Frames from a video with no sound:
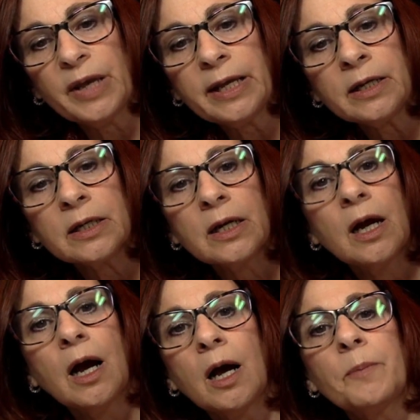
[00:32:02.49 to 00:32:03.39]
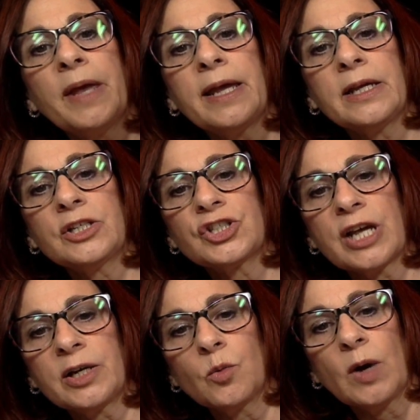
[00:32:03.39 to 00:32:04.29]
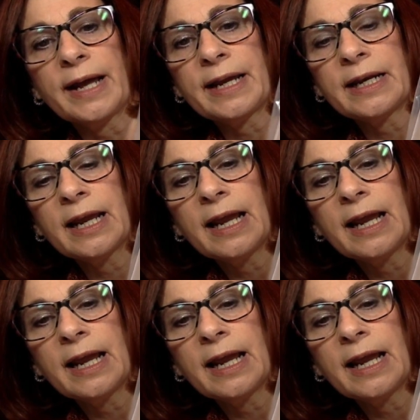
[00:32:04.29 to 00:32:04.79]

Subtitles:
Pink, a beige, and a white.